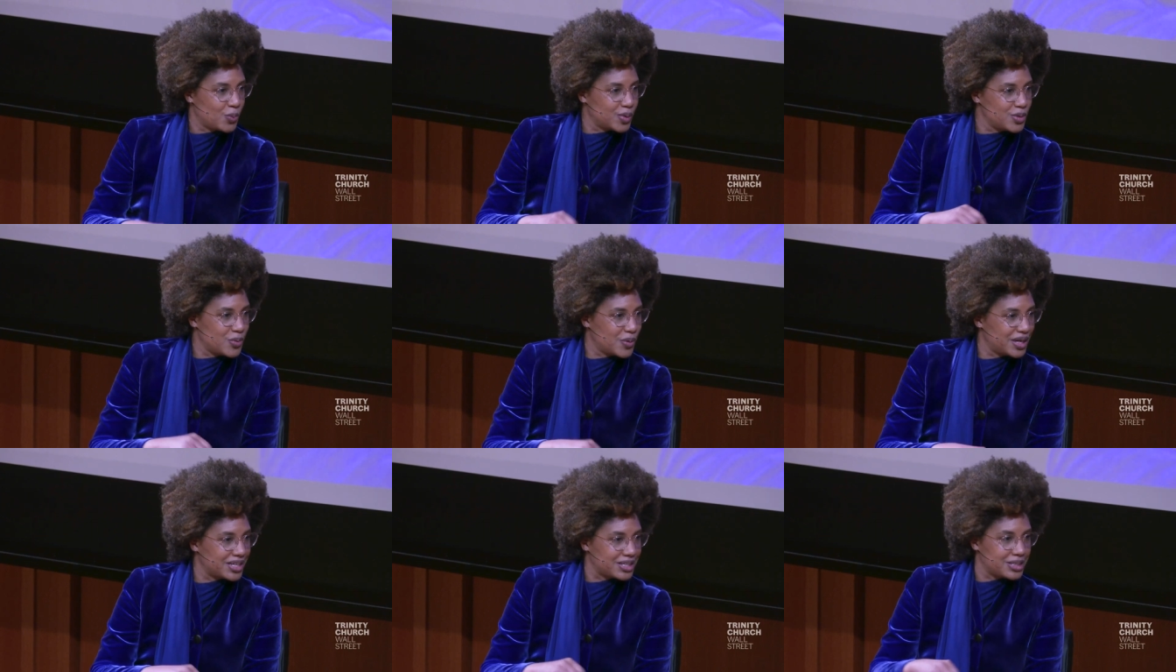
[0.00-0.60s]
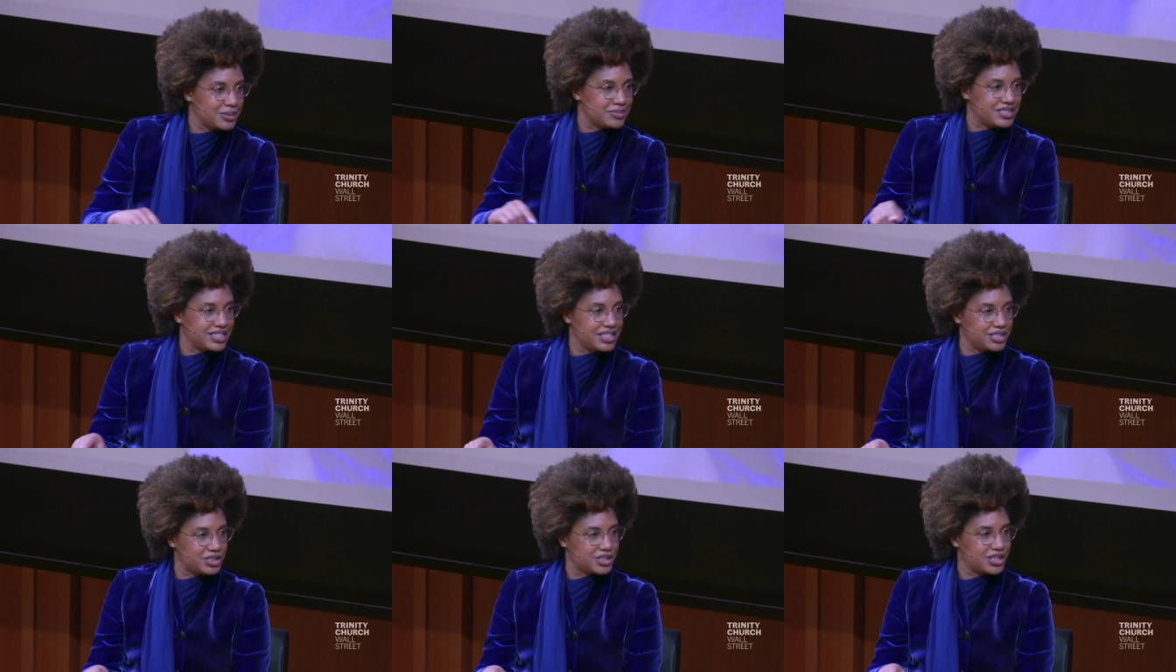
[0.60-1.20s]
We want to keep
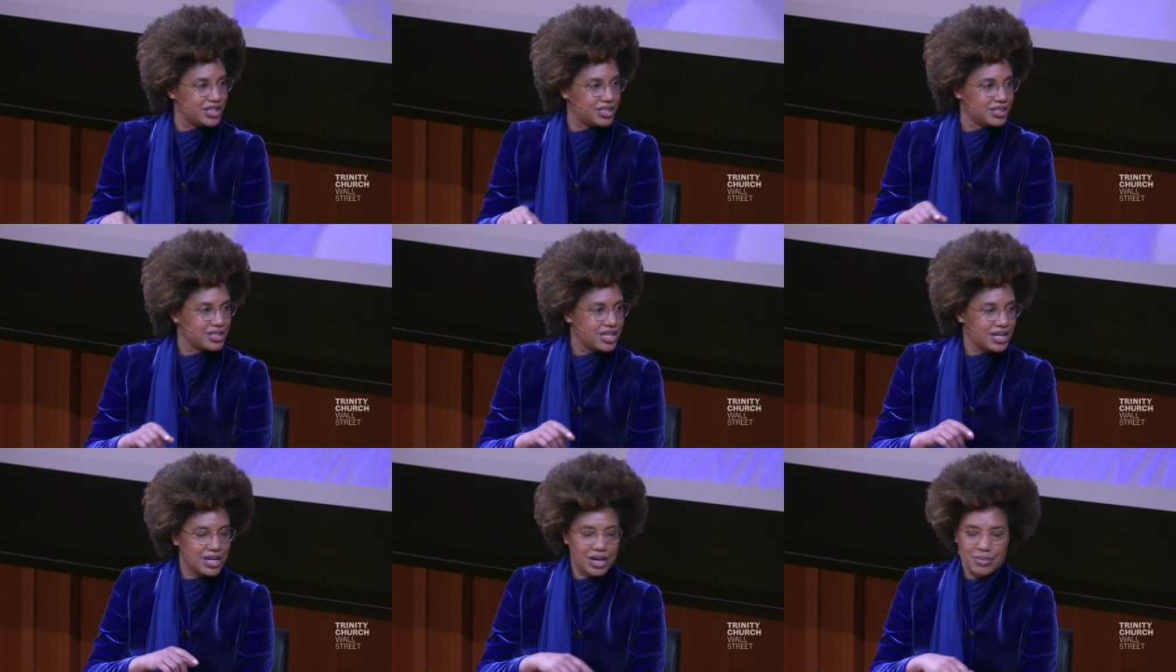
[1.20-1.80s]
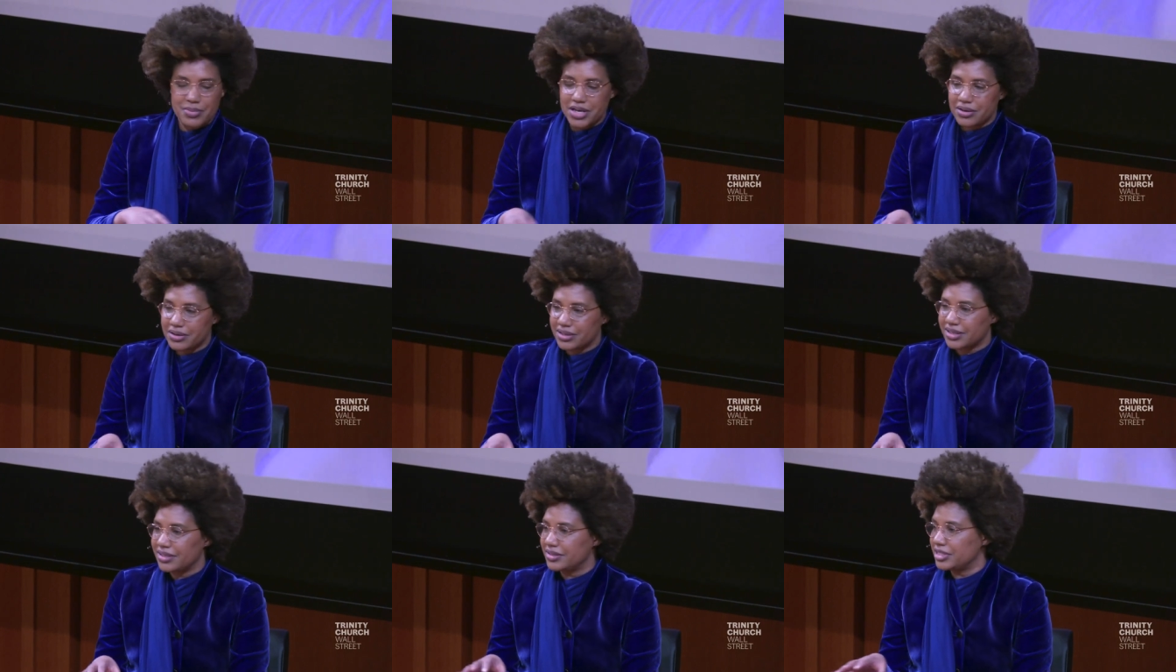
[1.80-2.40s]
teaching
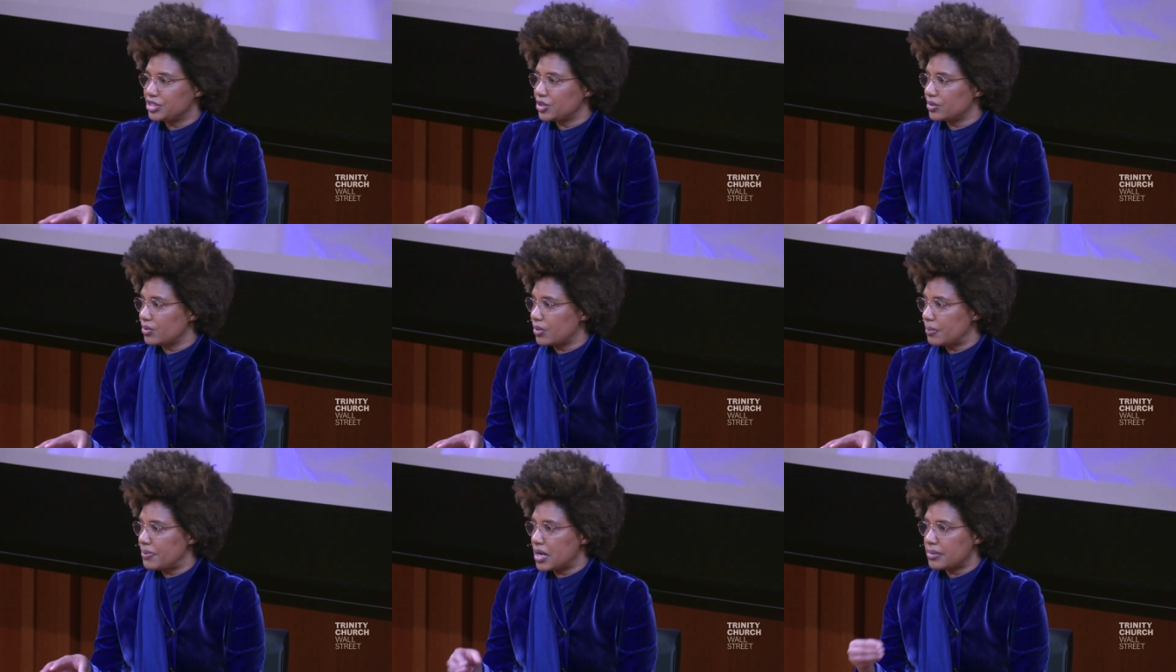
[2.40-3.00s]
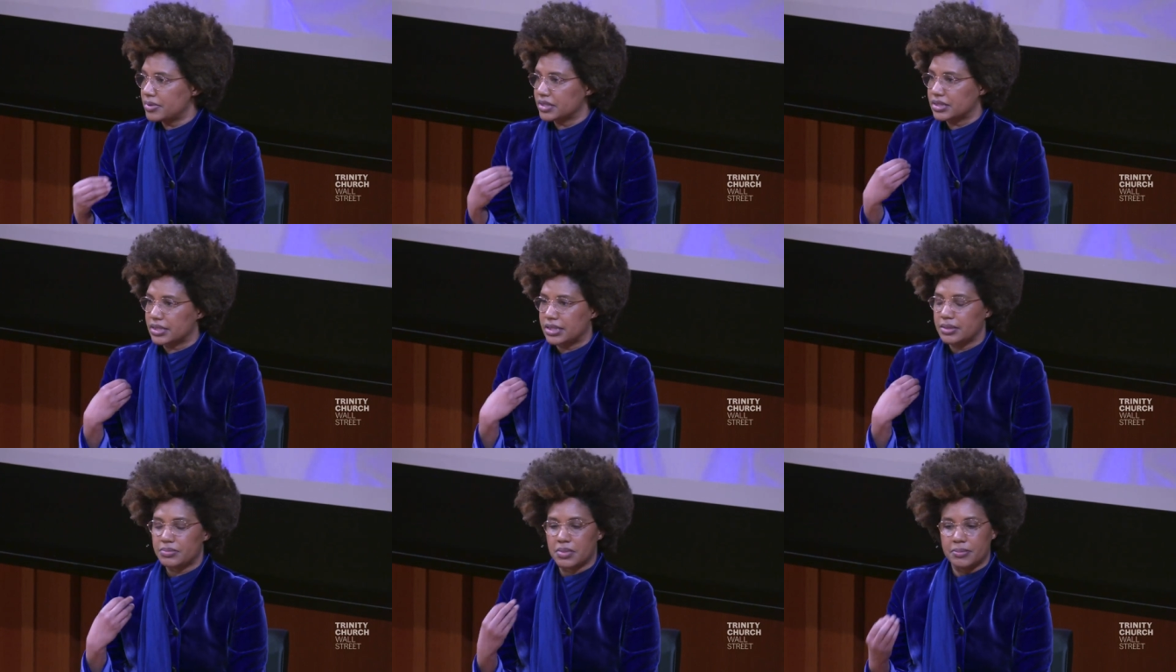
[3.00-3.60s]
America and the general public to
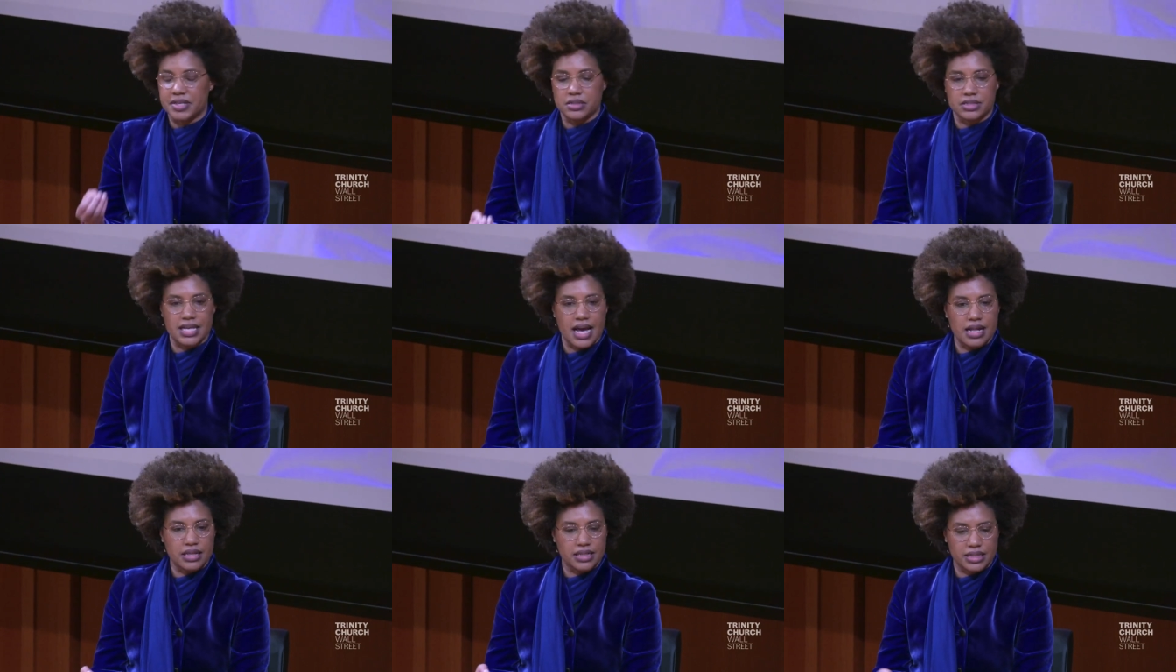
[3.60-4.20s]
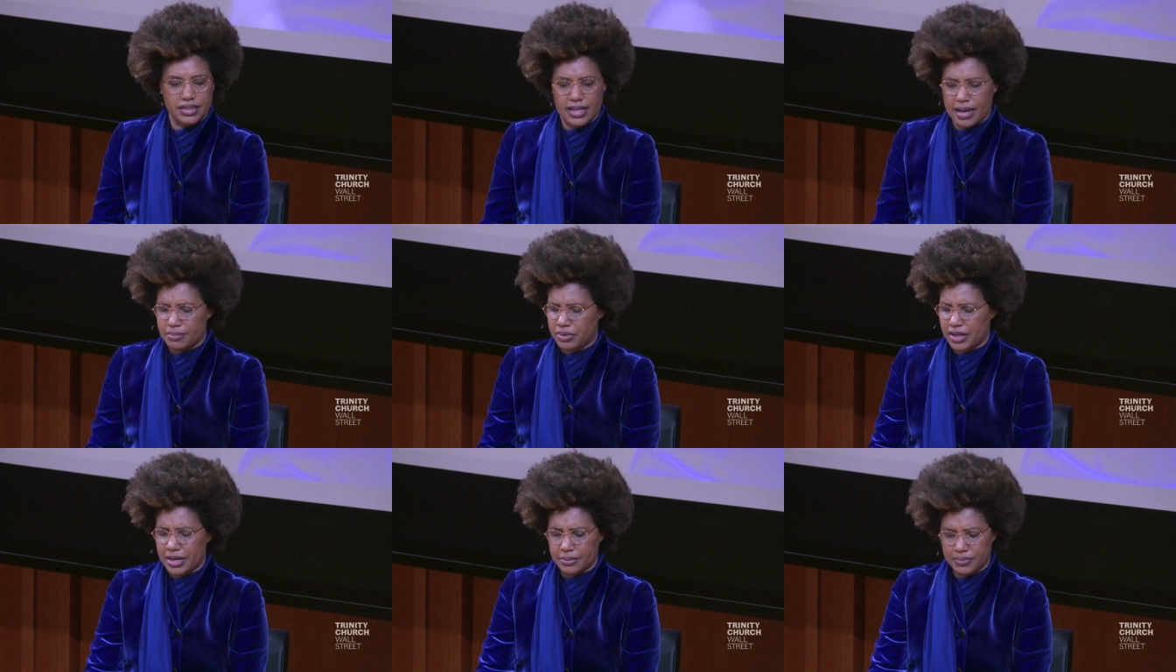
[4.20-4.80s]
keep the mentality that
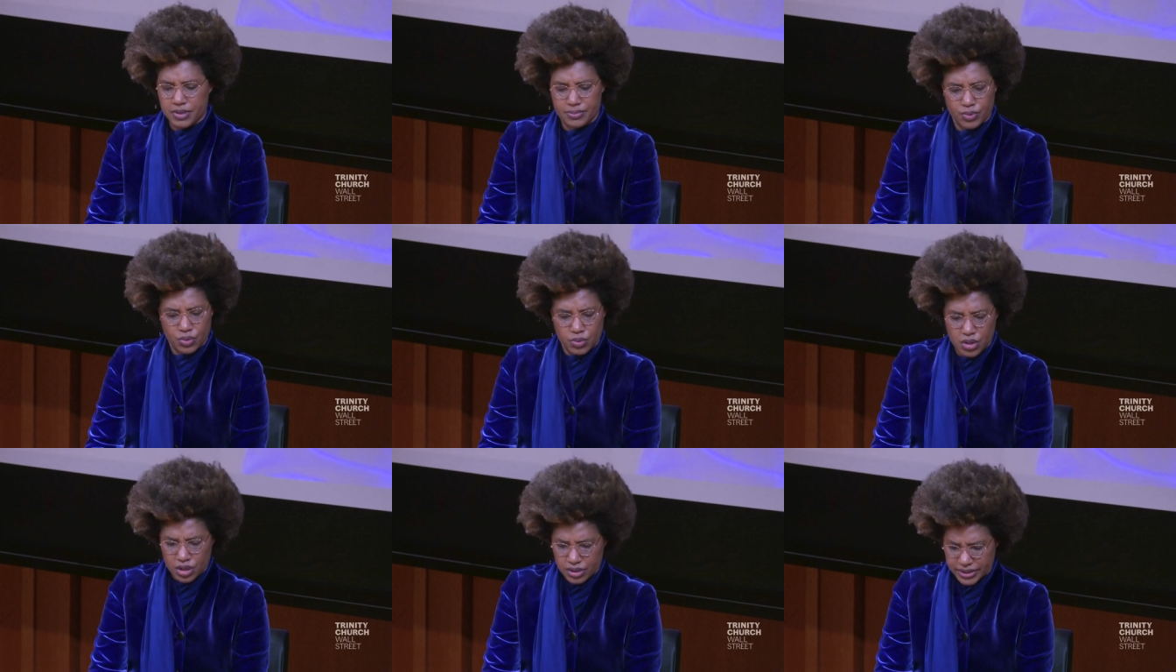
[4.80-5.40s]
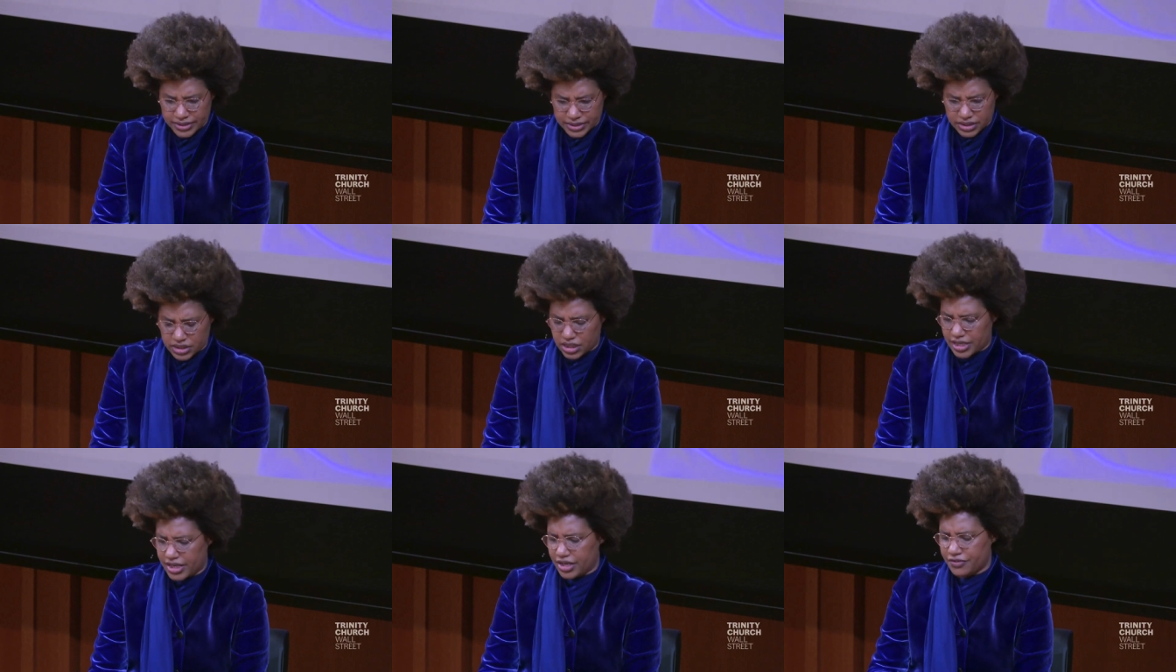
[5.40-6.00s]
black people were
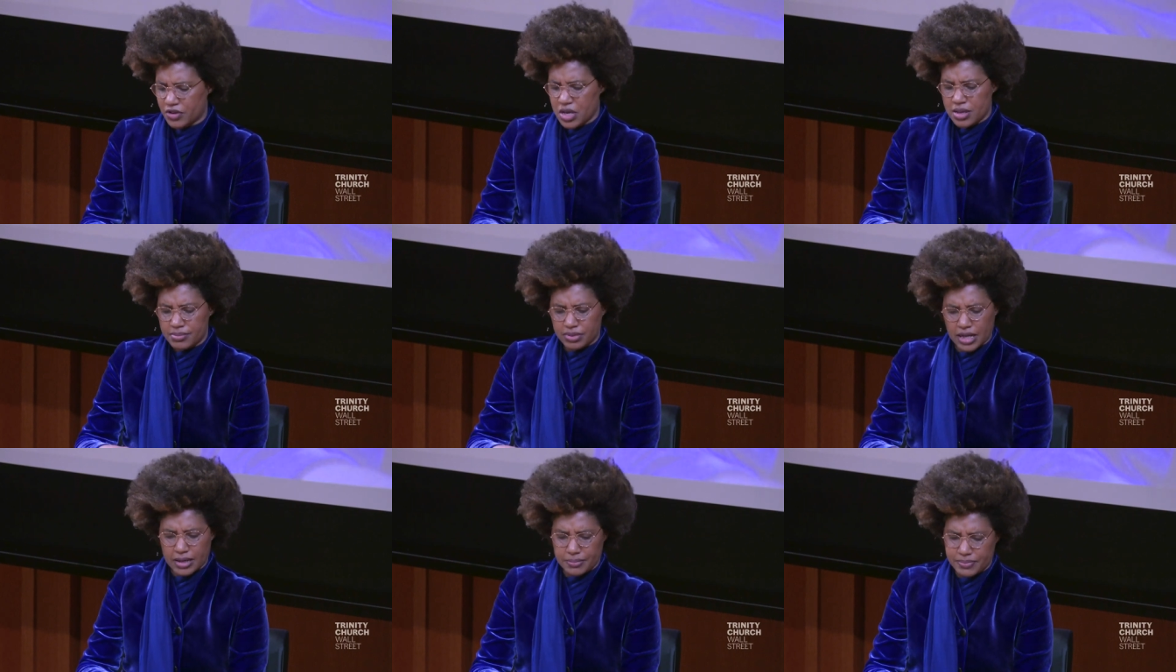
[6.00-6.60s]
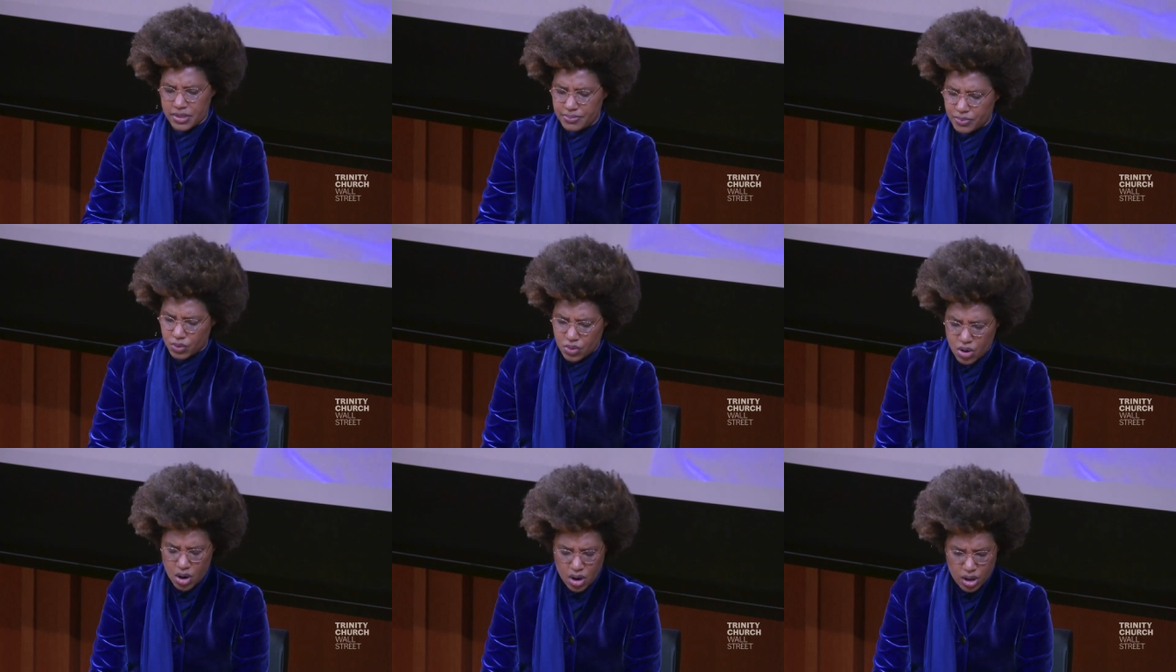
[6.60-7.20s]
enslaved, black people
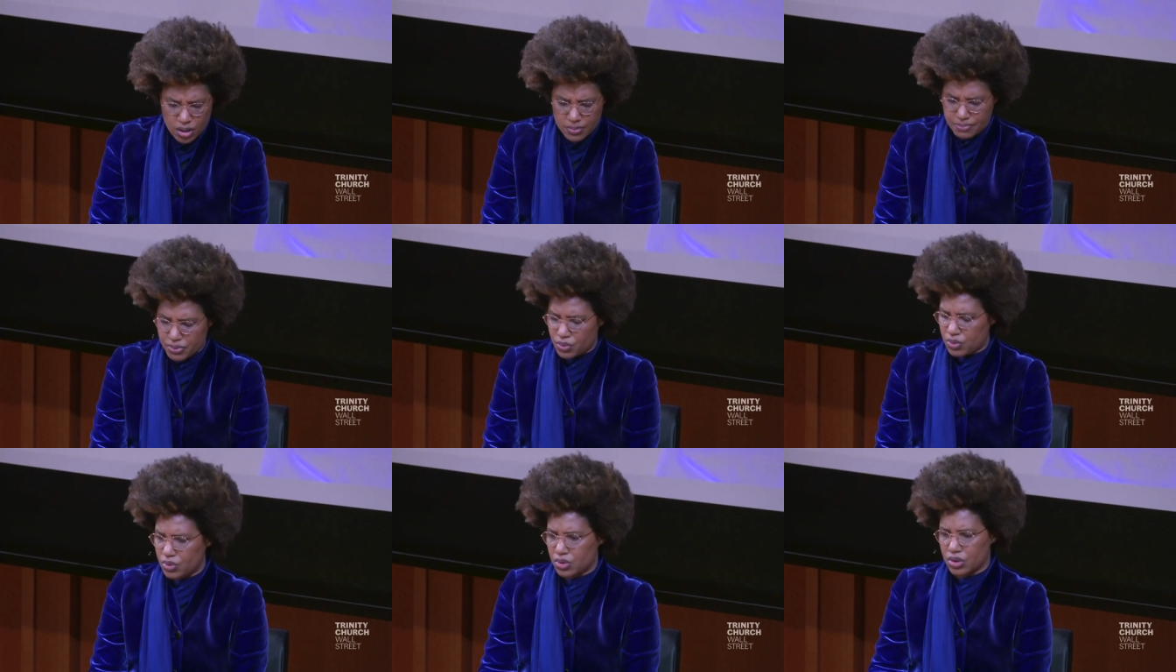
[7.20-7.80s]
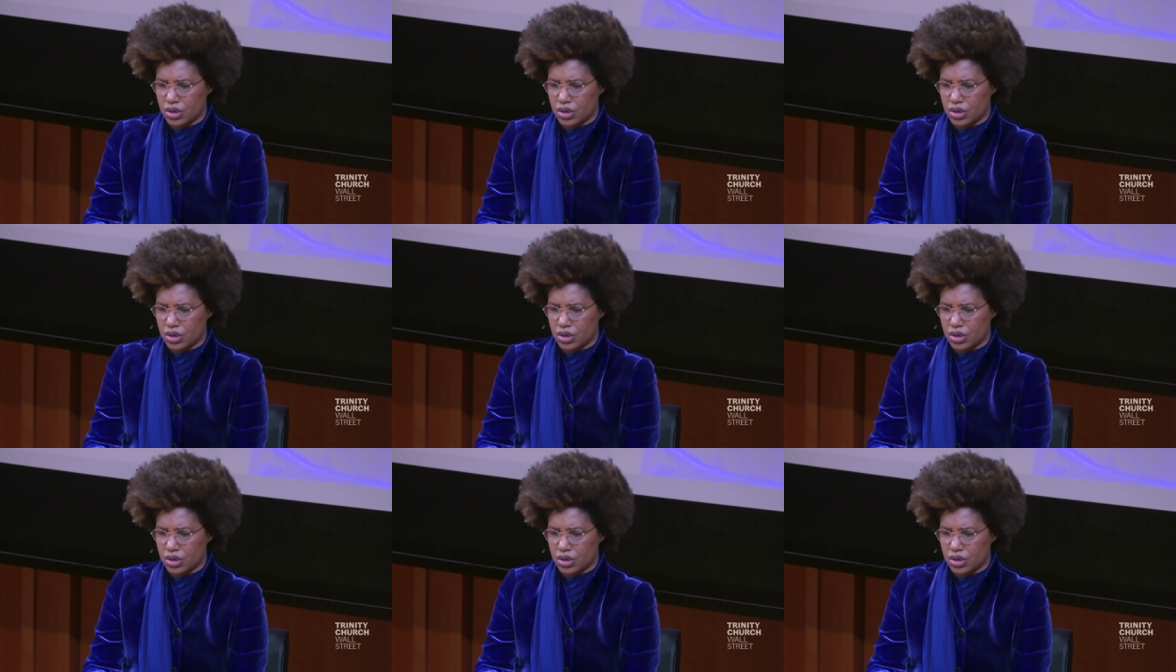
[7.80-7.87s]
are poor,